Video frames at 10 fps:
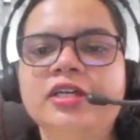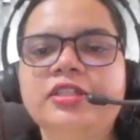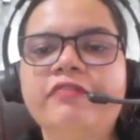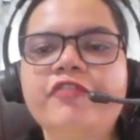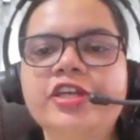
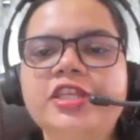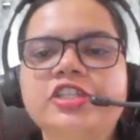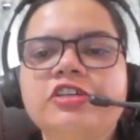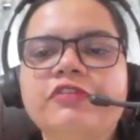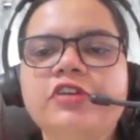The first
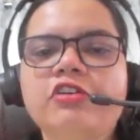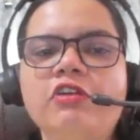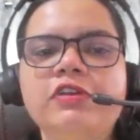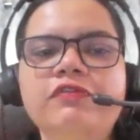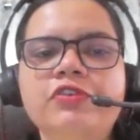section of the
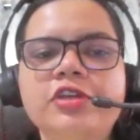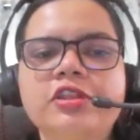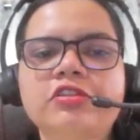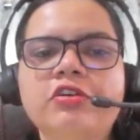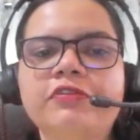novel
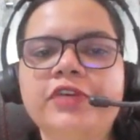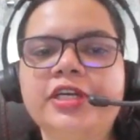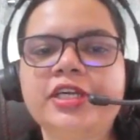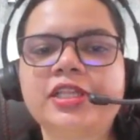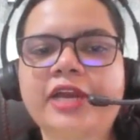focuses on
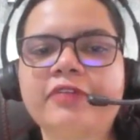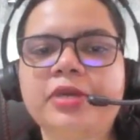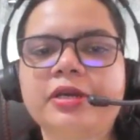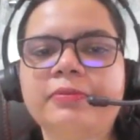Wendy's life